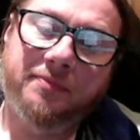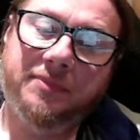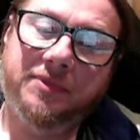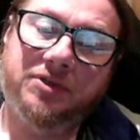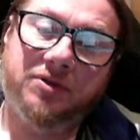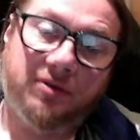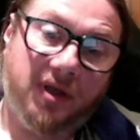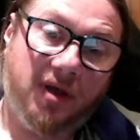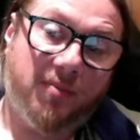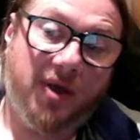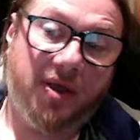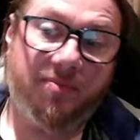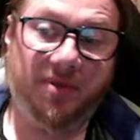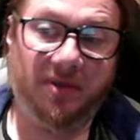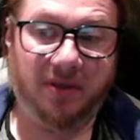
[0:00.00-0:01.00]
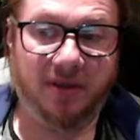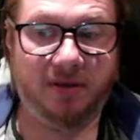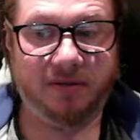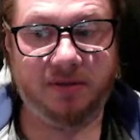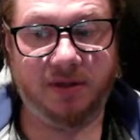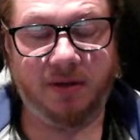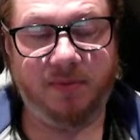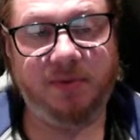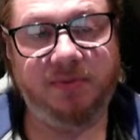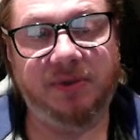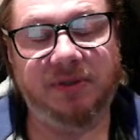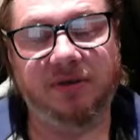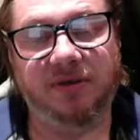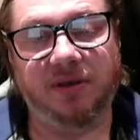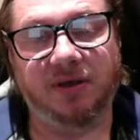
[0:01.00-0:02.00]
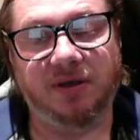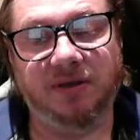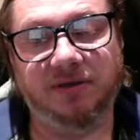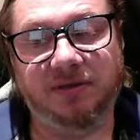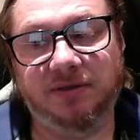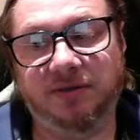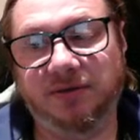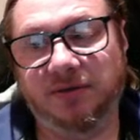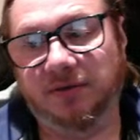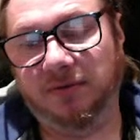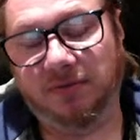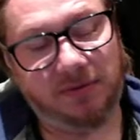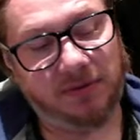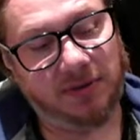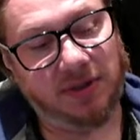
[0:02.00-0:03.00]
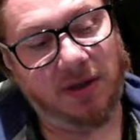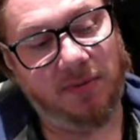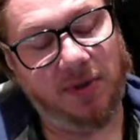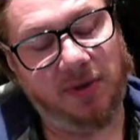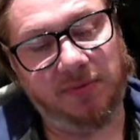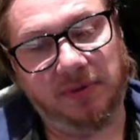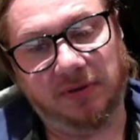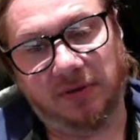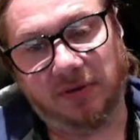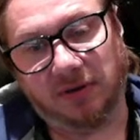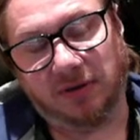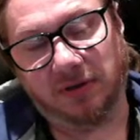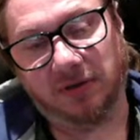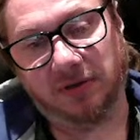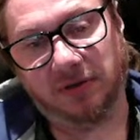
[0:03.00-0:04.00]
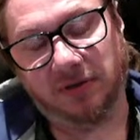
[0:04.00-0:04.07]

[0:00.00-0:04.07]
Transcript: So that might be that might be the case. That might be the case.